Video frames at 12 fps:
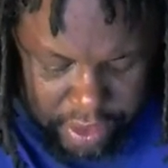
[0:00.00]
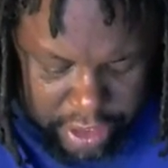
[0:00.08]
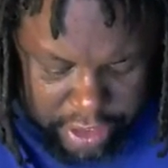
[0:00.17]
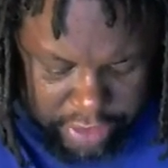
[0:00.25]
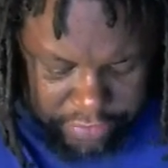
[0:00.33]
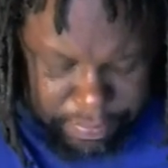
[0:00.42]

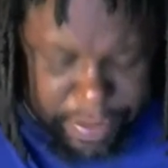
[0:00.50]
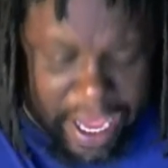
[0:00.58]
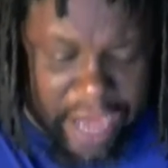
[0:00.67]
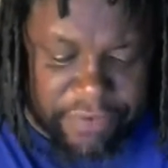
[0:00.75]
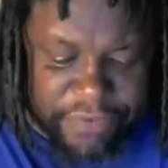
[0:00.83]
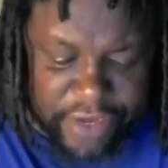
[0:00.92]
it is
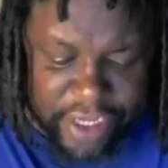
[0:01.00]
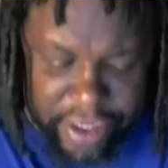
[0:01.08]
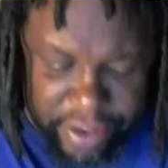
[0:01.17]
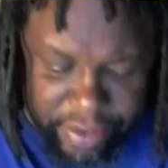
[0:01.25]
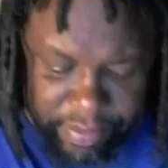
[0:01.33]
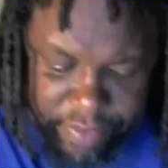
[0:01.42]
better for
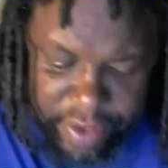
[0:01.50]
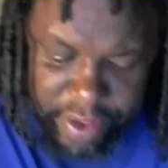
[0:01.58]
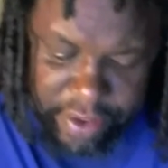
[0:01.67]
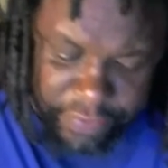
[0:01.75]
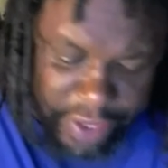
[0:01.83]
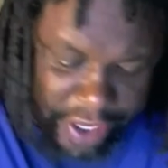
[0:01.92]
him
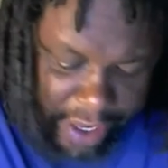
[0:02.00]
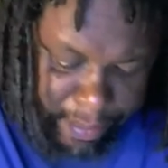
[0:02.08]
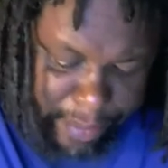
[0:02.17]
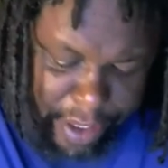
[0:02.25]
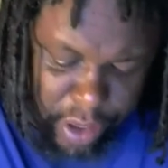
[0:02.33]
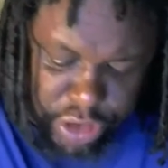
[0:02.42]
that a
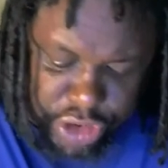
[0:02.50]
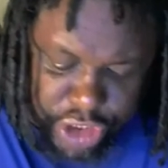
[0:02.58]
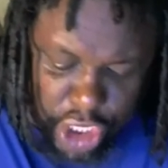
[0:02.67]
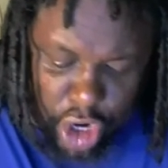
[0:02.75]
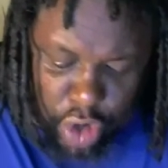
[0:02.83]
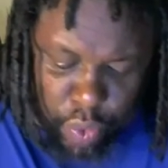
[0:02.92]

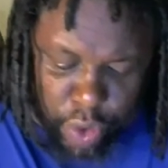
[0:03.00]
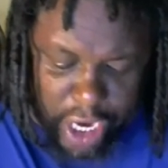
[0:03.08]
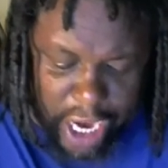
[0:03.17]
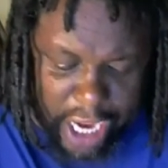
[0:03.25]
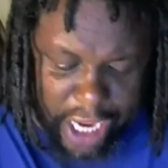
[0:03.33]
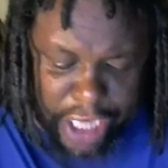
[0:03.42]
millstone were
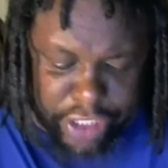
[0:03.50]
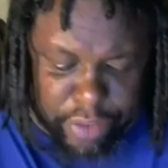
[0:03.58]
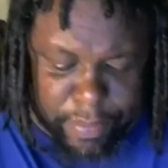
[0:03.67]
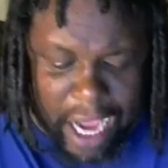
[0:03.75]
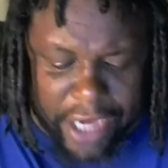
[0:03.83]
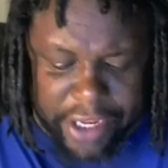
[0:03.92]
hanged
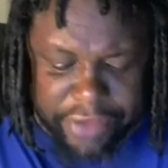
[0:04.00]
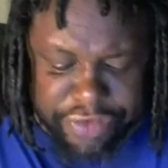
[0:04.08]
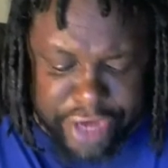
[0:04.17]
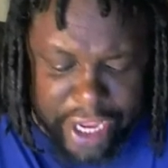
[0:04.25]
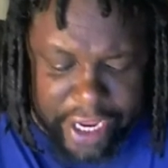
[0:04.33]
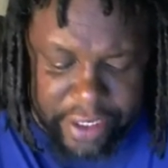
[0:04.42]
about his
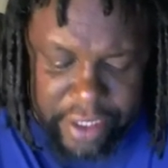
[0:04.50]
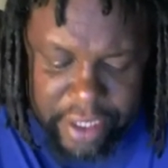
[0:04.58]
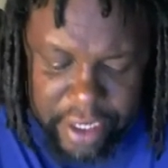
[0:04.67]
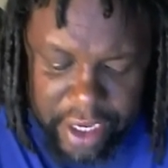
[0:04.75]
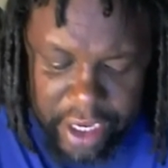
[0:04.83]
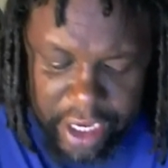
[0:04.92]
neck
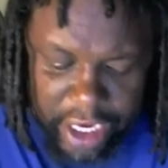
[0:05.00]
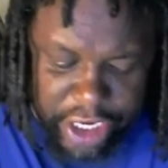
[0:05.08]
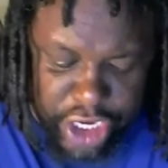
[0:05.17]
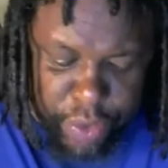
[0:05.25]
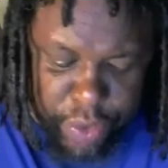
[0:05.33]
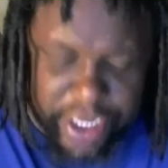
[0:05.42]
and
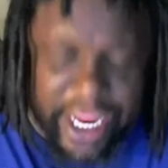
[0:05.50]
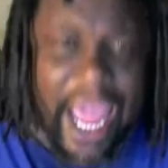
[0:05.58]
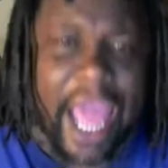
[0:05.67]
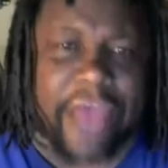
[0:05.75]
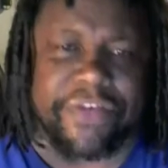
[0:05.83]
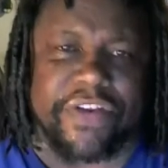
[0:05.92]
he were
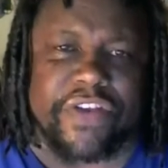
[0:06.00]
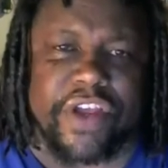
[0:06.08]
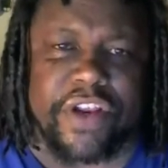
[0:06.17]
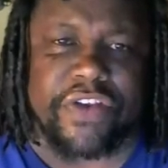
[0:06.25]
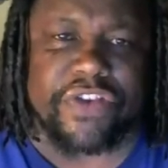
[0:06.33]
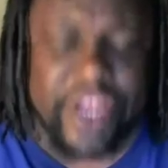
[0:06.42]
cast into
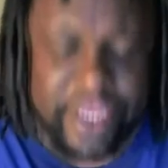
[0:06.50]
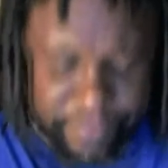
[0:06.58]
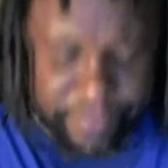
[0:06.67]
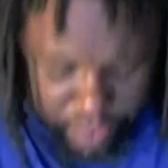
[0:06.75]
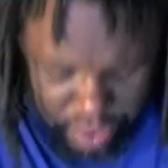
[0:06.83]
the sea.